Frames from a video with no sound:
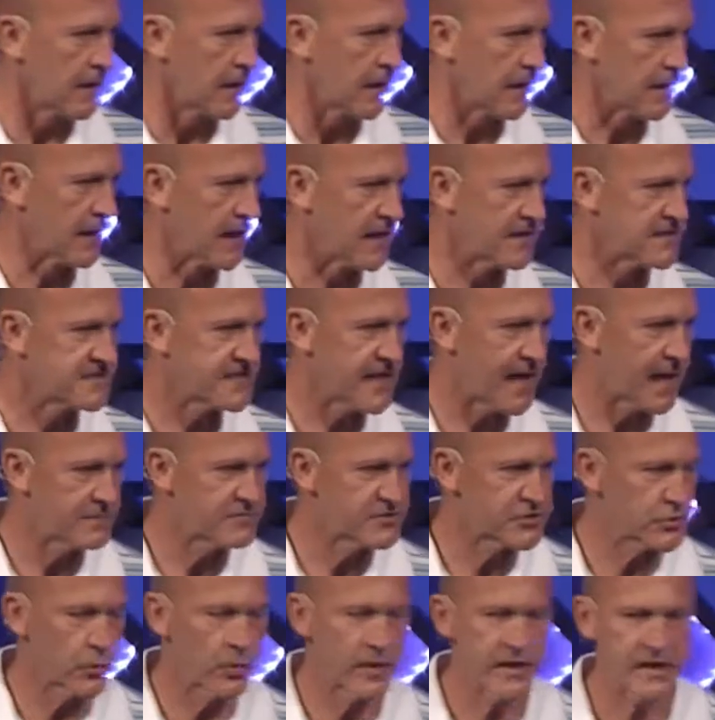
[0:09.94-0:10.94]
a lot of times
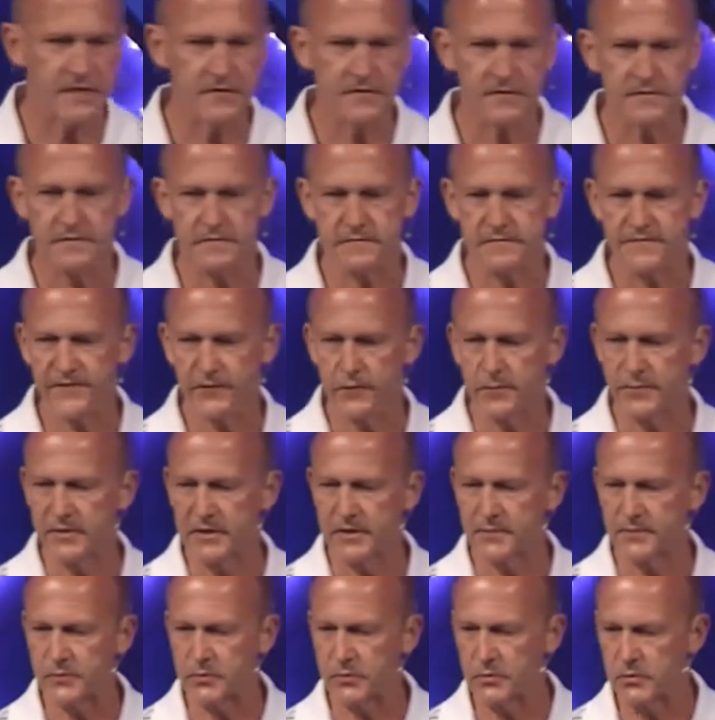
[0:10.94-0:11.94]
you're waiting for
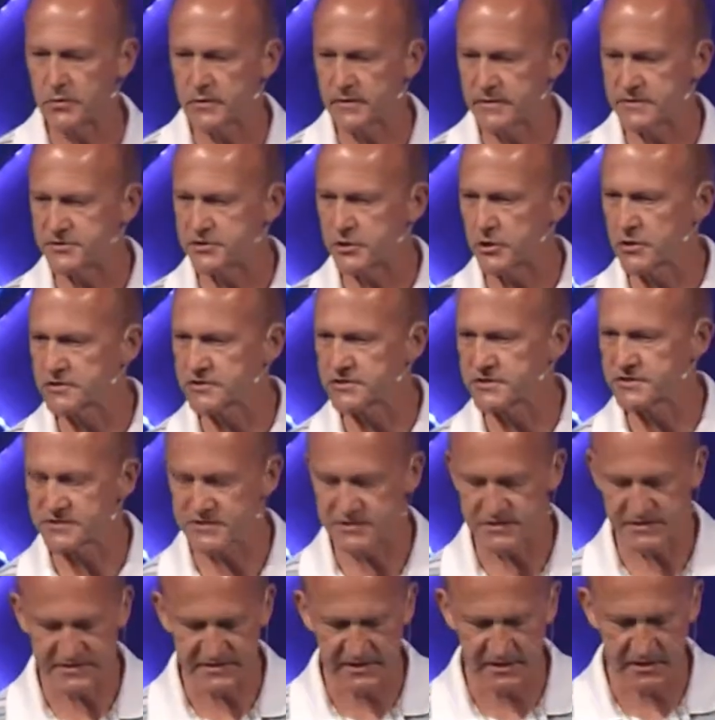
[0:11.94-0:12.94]
people and churches
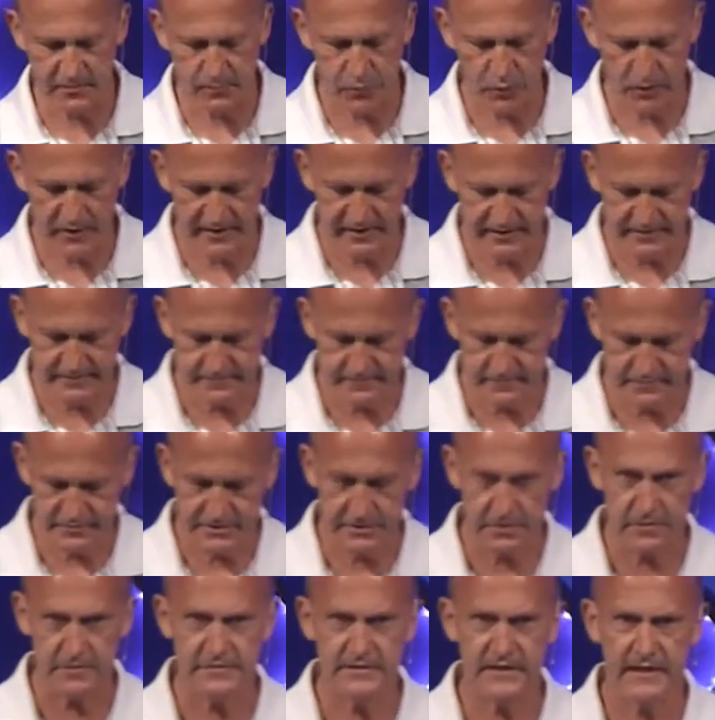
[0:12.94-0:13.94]
to celebrate
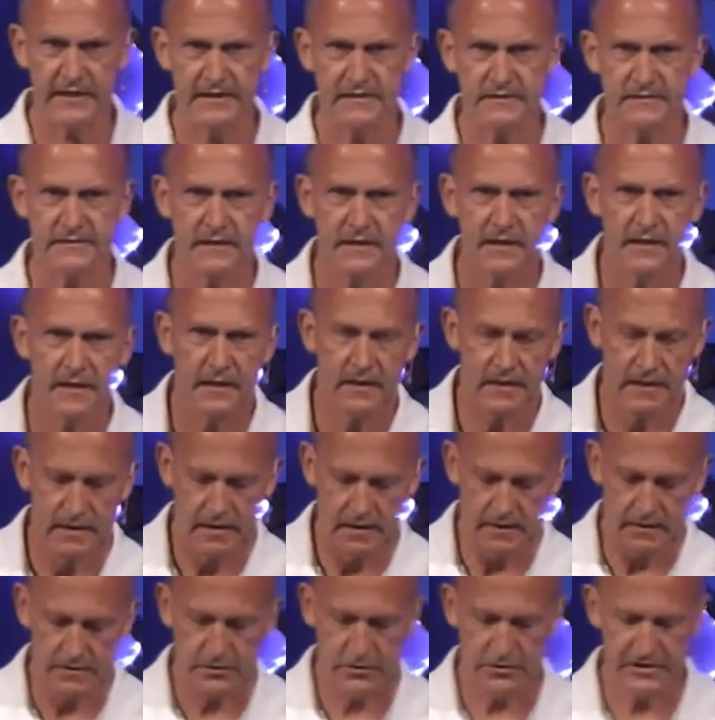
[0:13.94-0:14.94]
certain days.
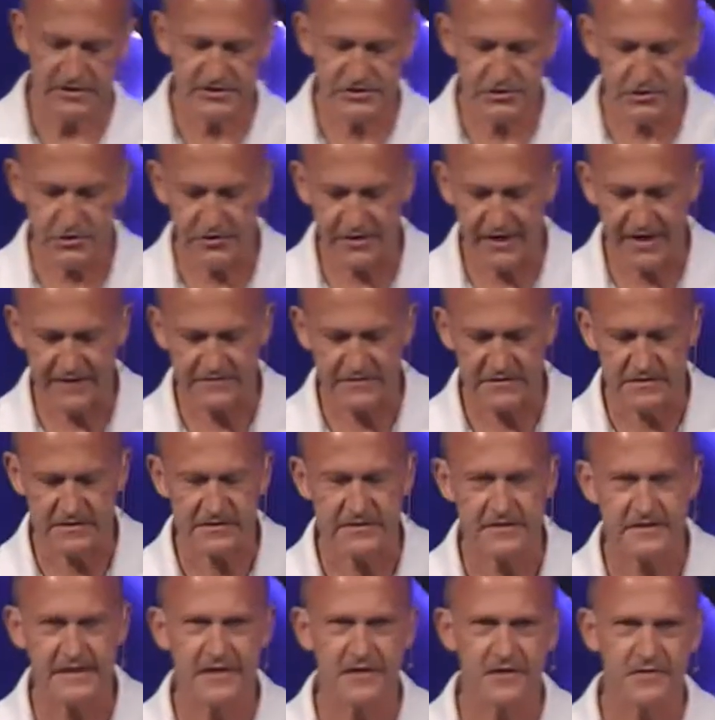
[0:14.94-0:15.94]
Chris, you're going to have to
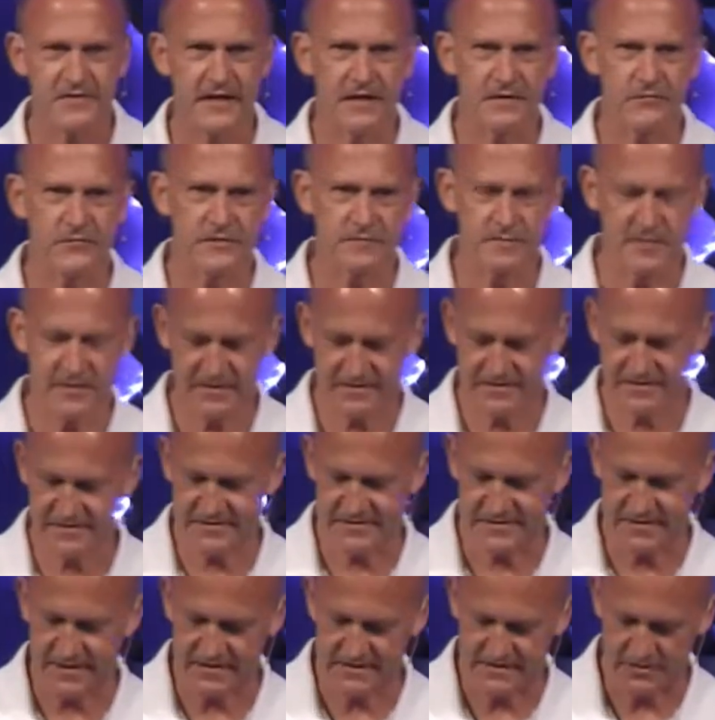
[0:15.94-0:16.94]
stay on that with me because this
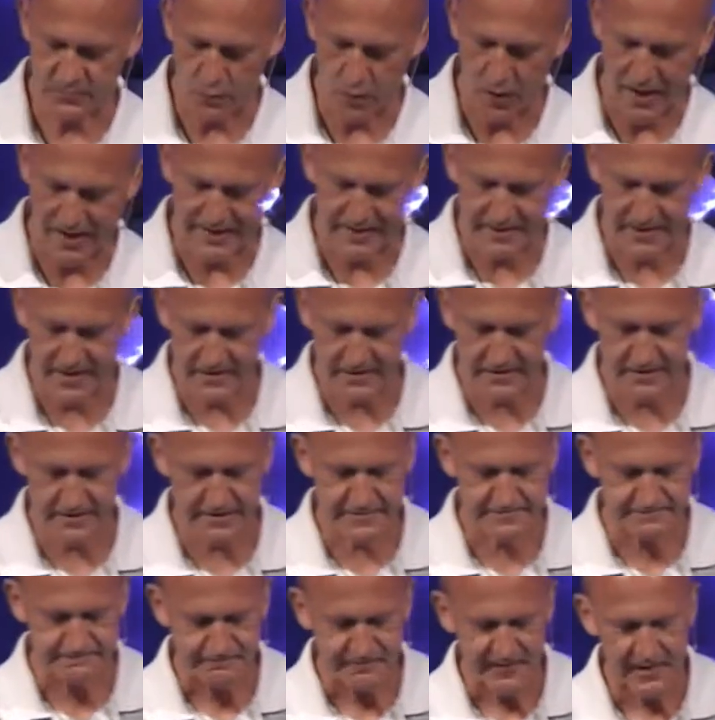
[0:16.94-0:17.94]
thing's whacking out again.
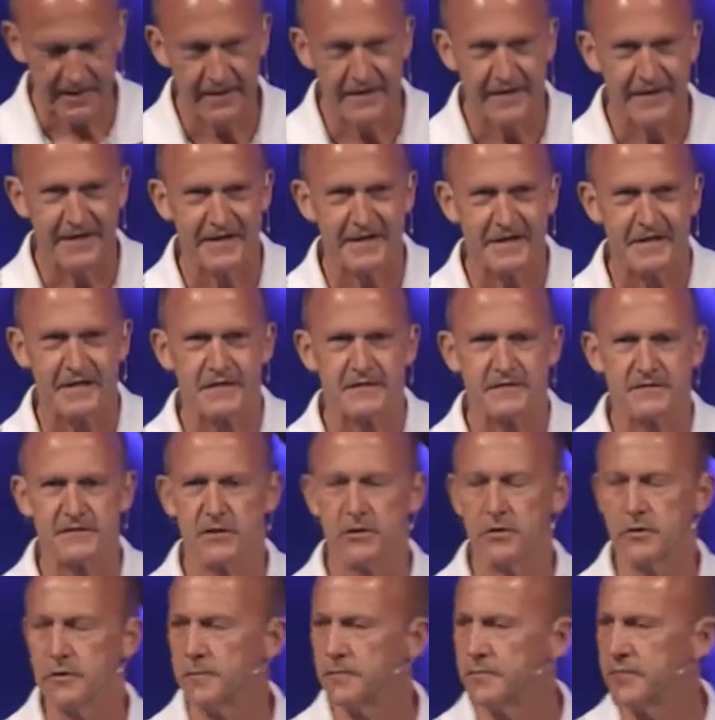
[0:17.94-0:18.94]

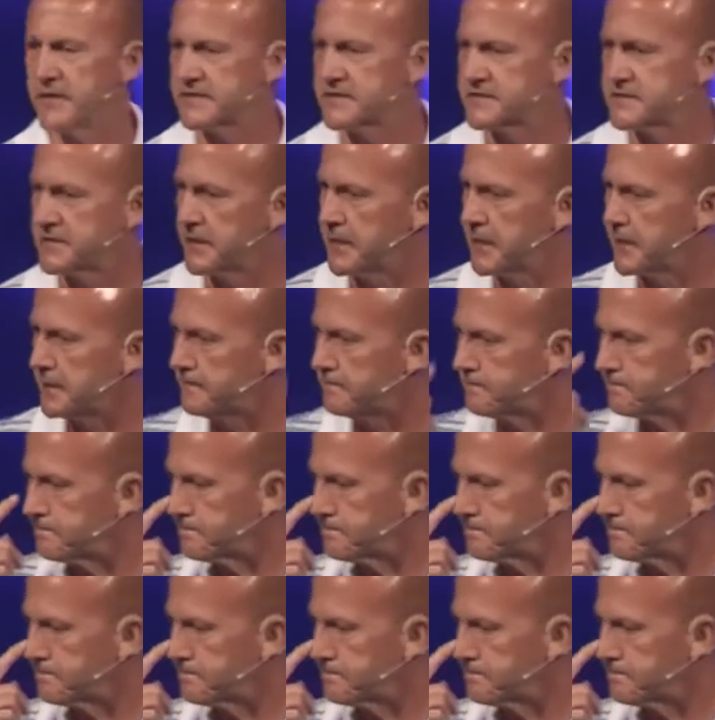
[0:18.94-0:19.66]
So, but uh,